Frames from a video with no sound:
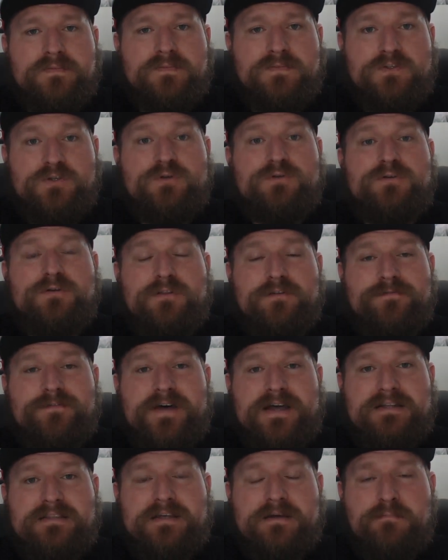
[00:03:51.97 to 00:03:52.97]
Due to the
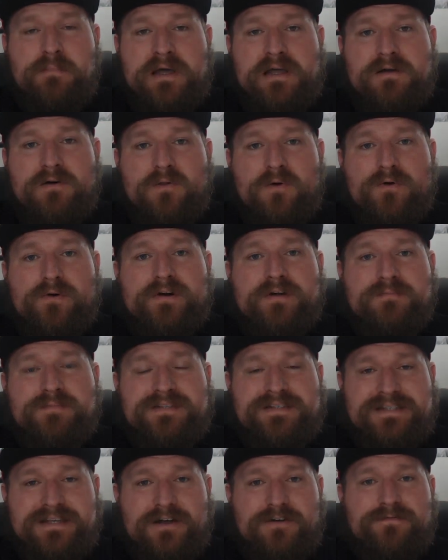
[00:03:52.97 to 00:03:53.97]
fact that Michael Oher
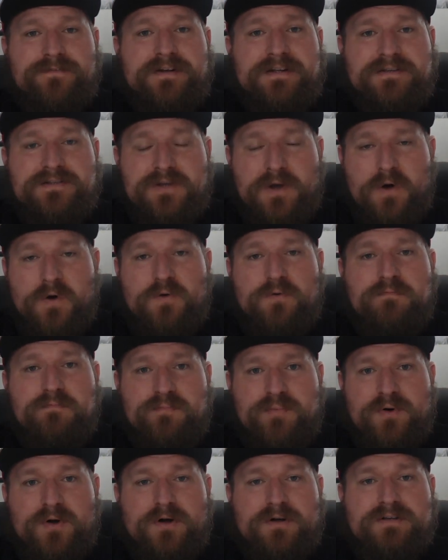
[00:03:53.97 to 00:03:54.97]
himself in his own
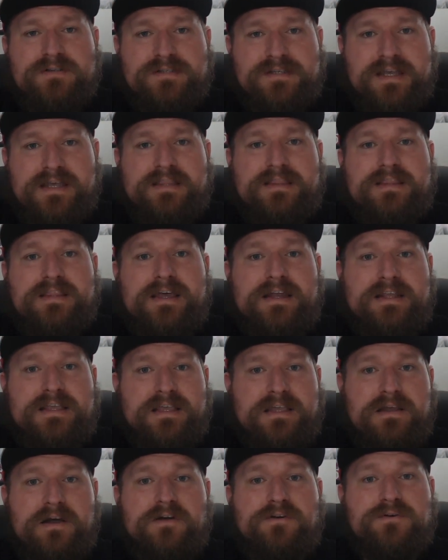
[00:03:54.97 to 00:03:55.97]
book said that
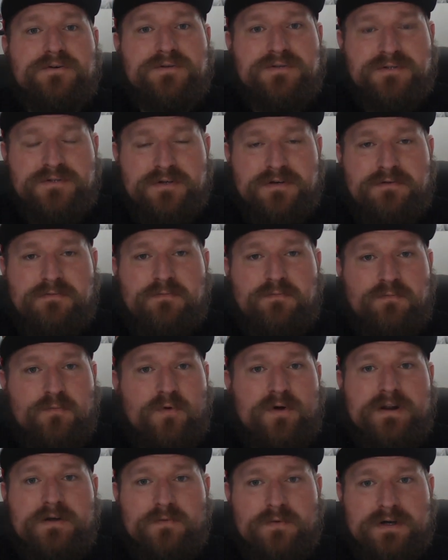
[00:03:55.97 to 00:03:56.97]
he understood what
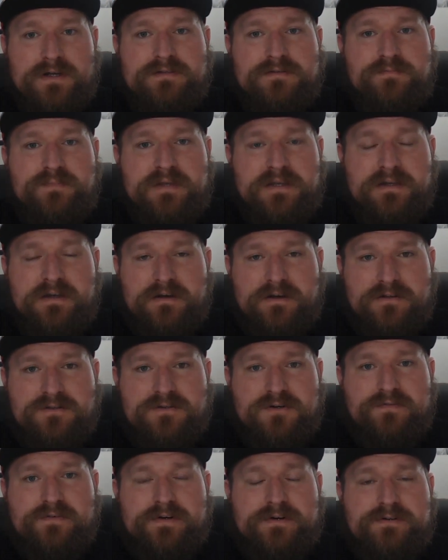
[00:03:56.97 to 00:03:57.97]
it was being a
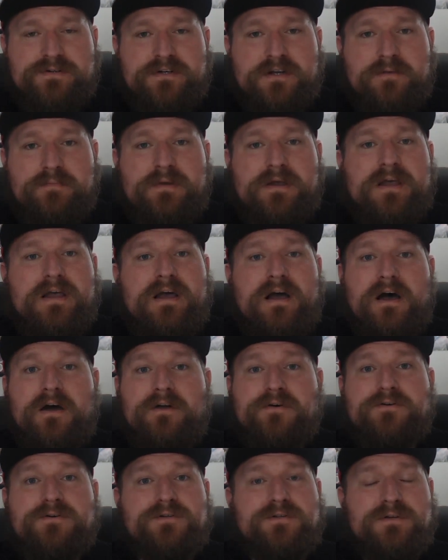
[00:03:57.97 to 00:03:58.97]
conservatorship,
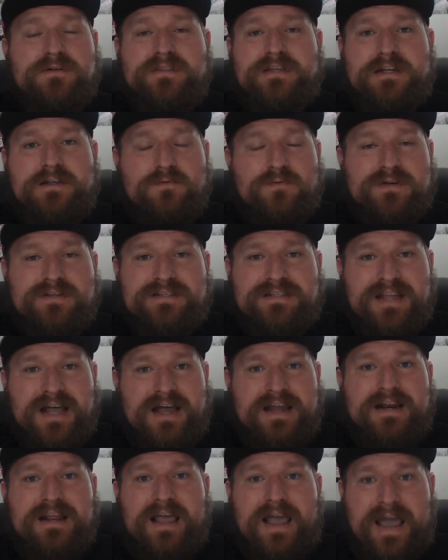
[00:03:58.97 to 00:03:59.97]
understood that he was
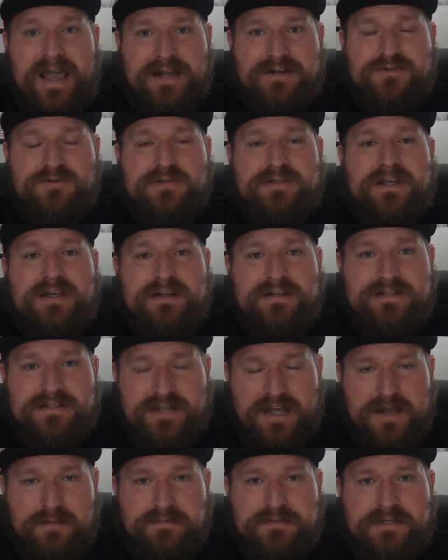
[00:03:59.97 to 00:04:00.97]
not actually
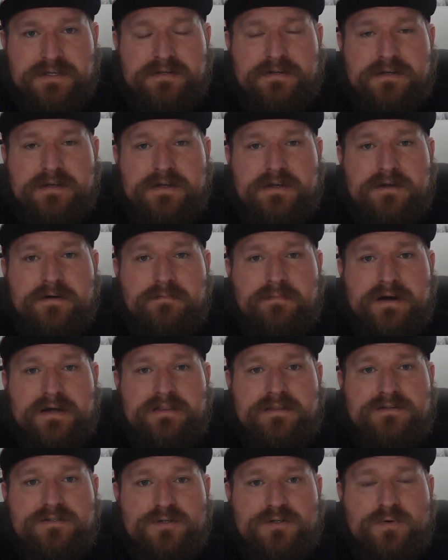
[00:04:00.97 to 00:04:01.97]
adopted by
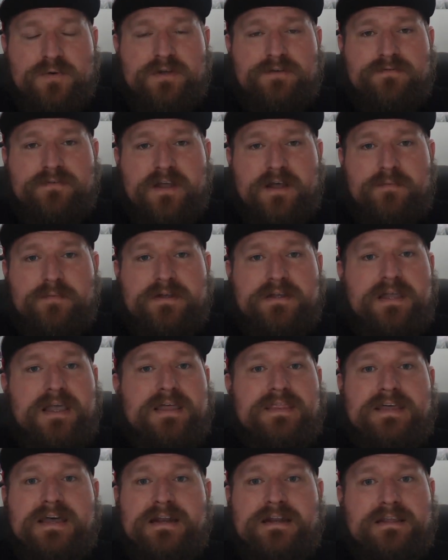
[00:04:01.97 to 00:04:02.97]
the Tuohy family, and
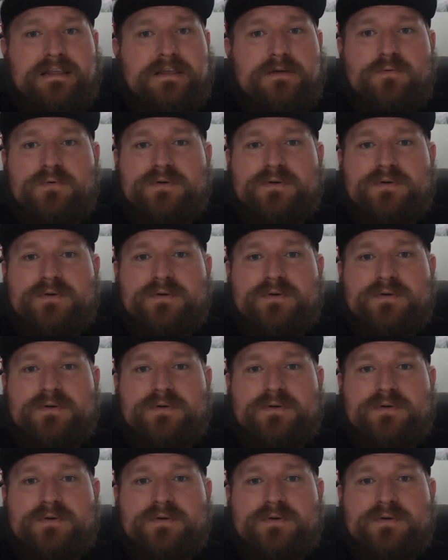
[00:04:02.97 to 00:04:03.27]
that he was